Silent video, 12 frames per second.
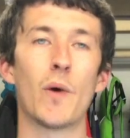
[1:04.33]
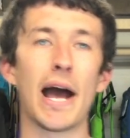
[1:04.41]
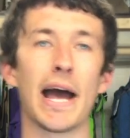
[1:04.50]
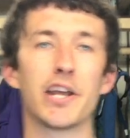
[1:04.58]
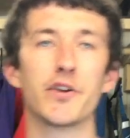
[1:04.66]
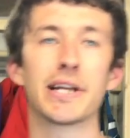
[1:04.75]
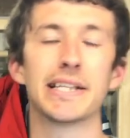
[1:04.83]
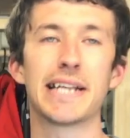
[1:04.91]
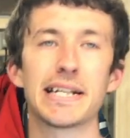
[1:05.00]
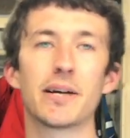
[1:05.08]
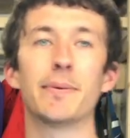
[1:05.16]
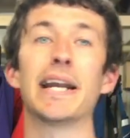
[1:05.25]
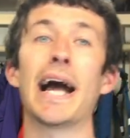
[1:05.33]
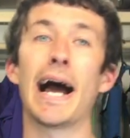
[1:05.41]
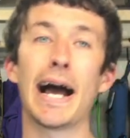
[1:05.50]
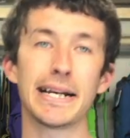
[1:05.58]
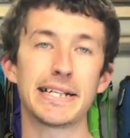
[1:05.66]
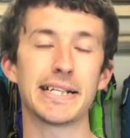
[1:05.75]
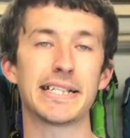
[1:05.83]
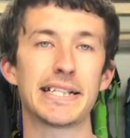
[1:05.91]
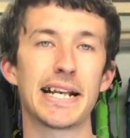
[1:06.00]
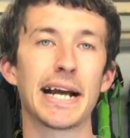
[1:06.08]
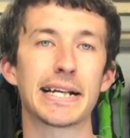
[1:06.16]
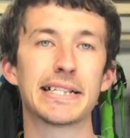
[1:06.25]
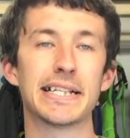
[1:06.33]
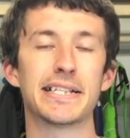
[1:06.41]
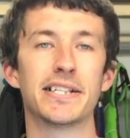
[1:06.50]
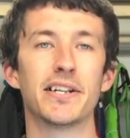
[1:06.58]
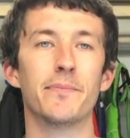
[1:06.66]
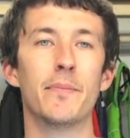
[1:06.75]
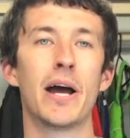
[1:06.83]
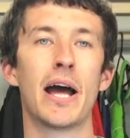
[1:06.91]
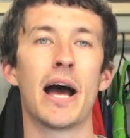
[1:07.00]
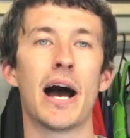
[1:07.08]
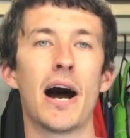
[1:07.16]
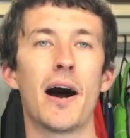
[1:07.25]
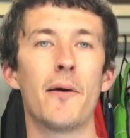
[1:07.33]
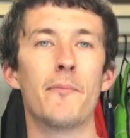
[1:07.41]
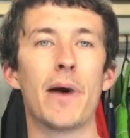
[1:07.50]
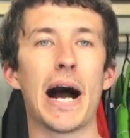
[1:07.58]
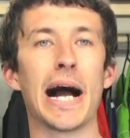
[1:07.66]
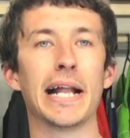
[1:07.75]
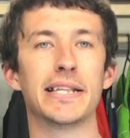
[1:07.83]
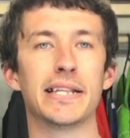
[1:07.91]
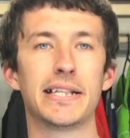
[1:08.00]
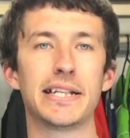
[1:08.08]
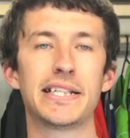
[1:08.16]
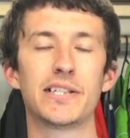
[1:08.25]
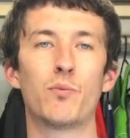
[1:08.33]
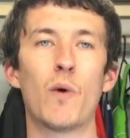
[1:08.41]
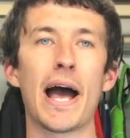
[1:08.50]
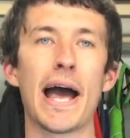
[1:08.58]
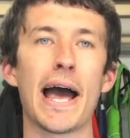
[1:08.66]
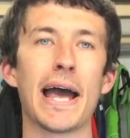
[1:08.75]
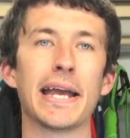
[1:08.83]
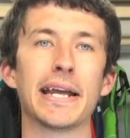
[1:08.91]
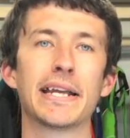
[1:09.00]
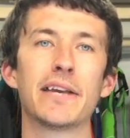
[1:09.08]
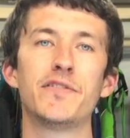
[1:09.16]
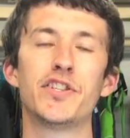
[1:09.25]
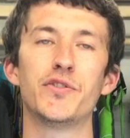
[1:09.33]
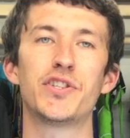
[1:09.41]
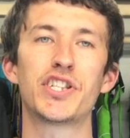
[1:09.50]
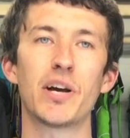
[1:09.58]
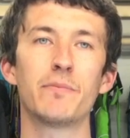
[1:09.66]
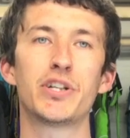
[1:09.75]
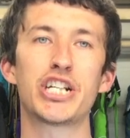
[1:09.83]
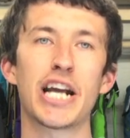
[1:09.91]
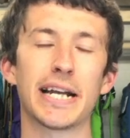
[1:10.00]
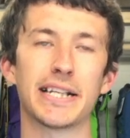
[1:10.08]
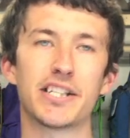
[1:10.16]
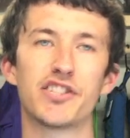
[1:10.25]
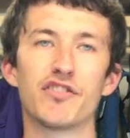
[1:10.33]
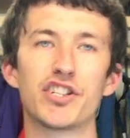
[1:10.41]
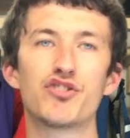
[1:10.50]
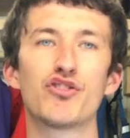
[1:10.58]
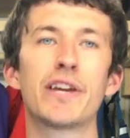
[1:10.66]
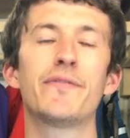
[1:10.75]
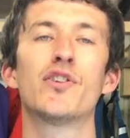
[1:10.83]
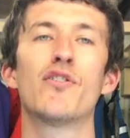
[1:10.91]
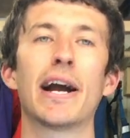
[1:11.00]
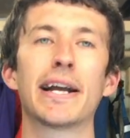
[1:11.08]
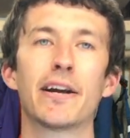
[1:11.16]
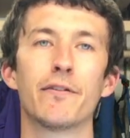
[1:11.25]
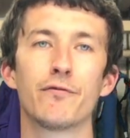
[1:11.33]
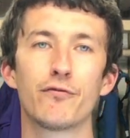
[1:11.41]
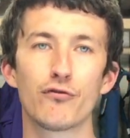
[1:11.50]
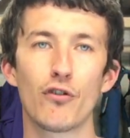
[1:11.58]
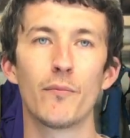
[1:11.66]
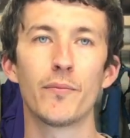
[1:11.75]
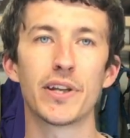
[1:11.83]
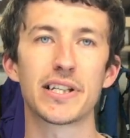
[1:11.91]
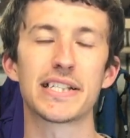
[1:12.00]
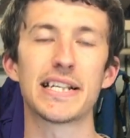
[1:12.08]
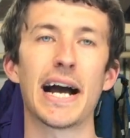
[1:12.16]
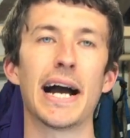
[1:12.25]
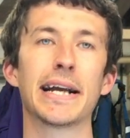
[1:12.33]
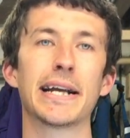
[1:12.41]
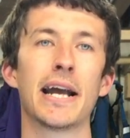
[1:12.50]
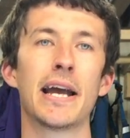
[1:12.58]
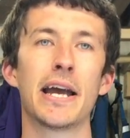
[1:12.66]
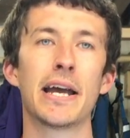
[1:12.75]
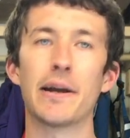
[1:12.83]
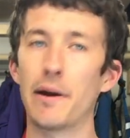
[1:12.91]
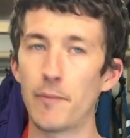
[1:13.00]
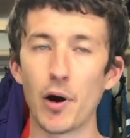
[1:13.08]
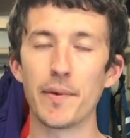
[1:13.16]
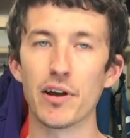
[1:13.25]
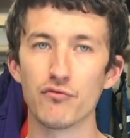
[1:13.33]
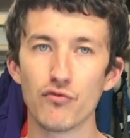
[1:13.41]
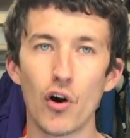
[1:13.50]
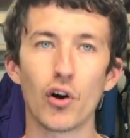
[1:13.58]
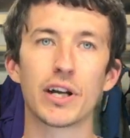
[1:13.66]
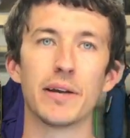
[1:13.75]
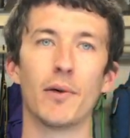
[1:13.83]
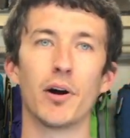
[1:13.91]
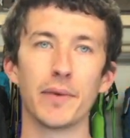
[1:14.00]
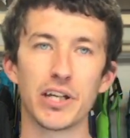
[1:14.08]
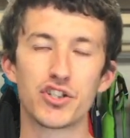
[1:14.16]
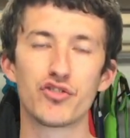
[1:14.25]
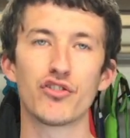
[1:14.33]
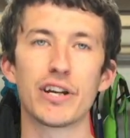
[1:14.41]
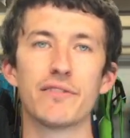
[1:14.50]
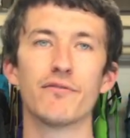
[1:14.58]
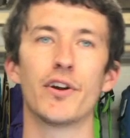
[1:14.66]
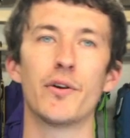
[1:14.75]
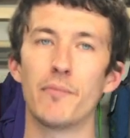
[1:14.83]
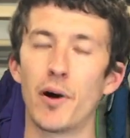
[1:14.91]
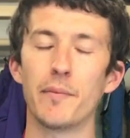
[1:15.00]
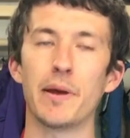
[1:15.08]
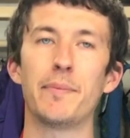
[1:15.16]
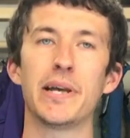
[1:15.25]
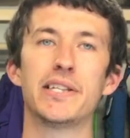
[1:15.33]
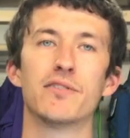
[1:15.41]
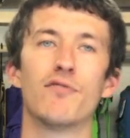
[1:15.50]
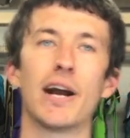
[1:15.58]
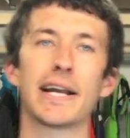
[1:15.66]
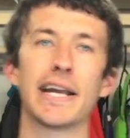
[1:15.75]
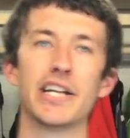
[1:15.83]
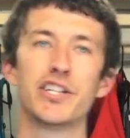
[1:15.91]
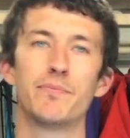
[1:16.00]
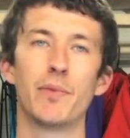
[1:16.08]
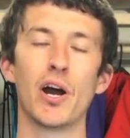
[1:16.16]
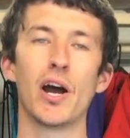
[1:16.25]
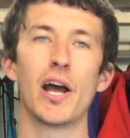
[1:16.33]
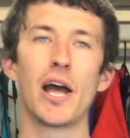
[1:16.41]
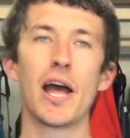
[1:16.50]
where you can set up an anti-snag system, and this is where it gives you some chance to retrieve your anchor from the snag. You know, it might be a rock, it might be a tree root, it might be a piece of wreckage, but